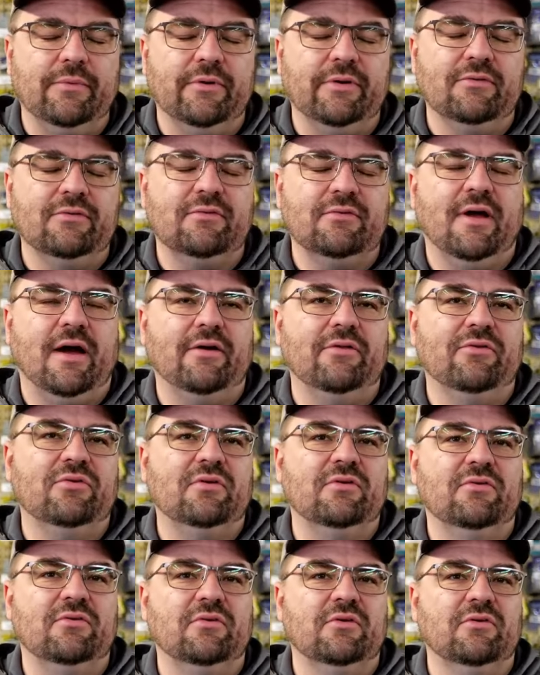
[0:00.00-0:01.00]
but it's not as
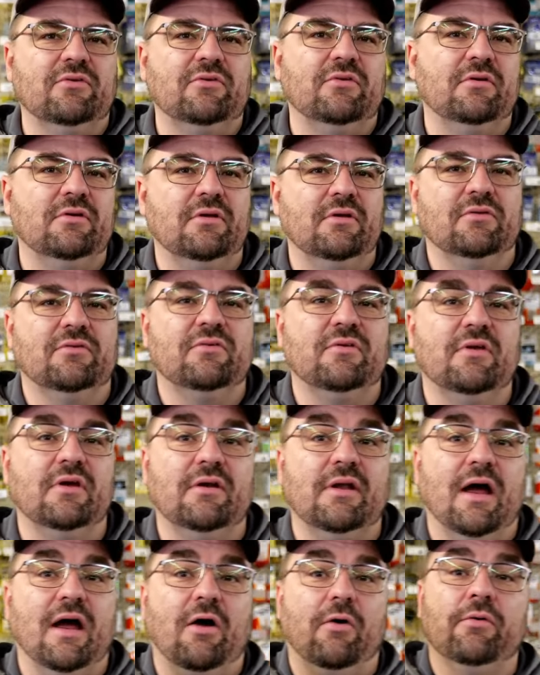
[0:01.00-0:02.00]
consistent as, say,
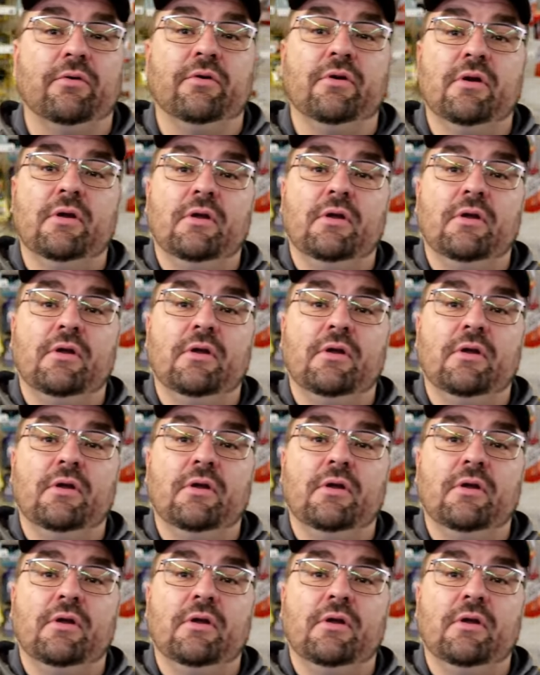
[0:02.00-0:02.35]
down